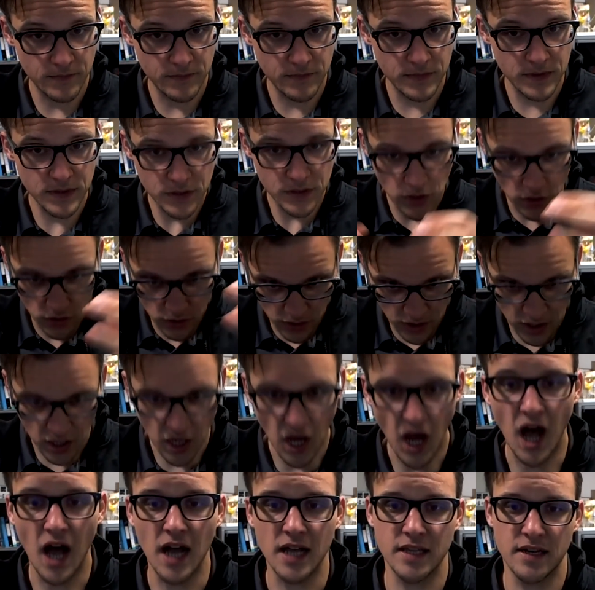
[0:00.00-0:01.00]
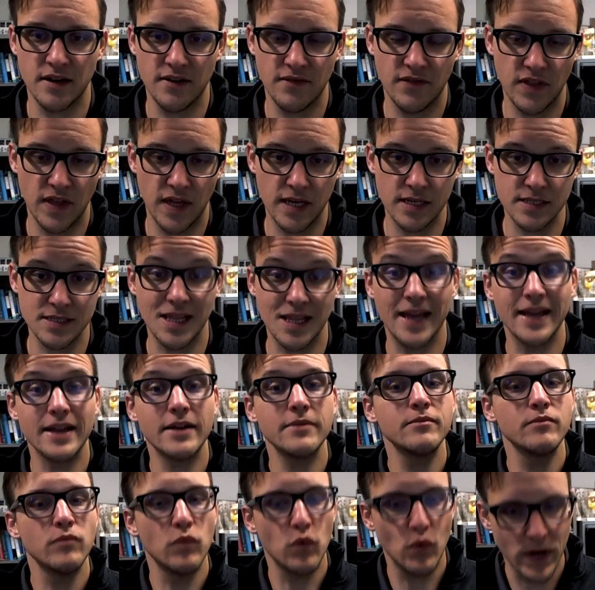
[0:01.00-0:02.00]
certain cognitive things like
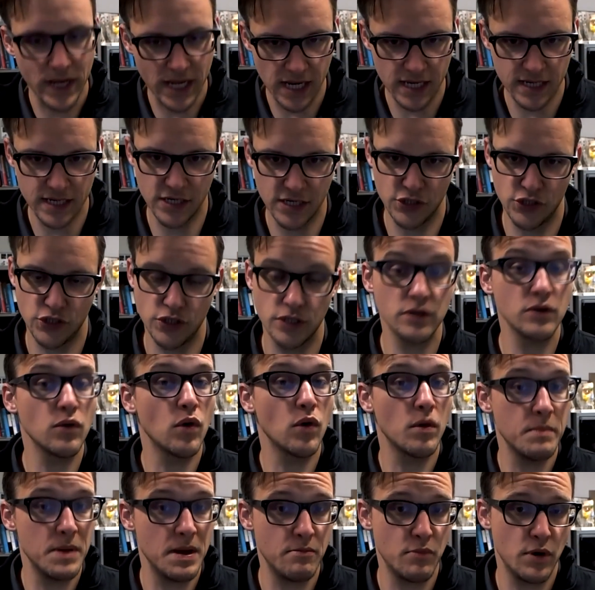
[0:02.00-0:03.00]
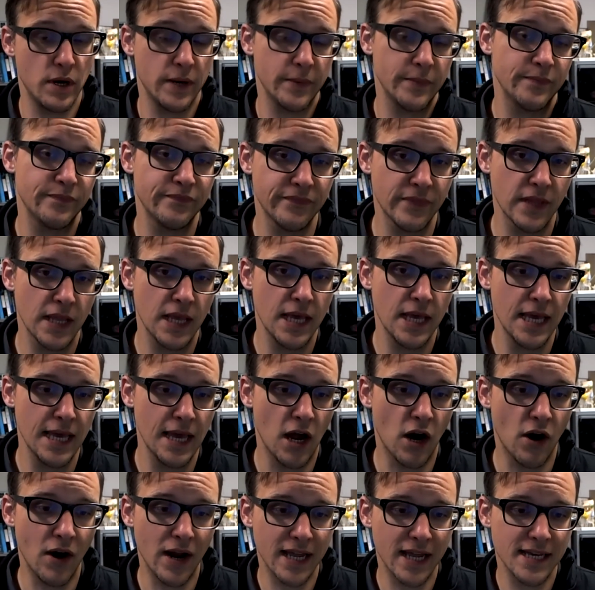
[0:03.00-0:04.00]
recognition or memory.
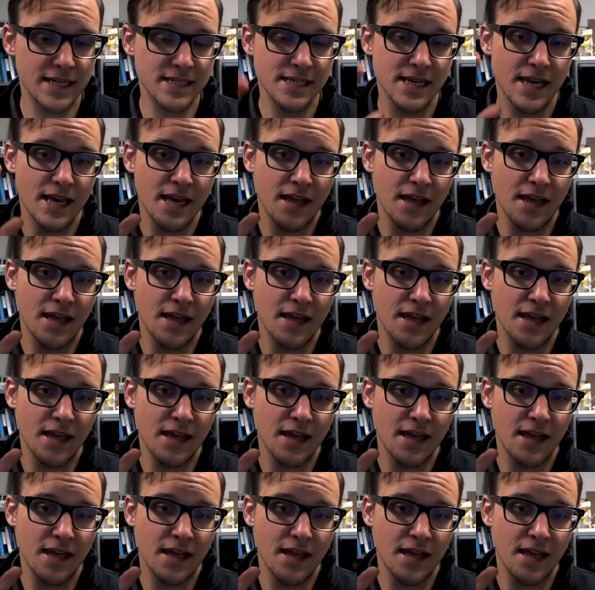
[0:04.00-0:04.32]
All right, guys.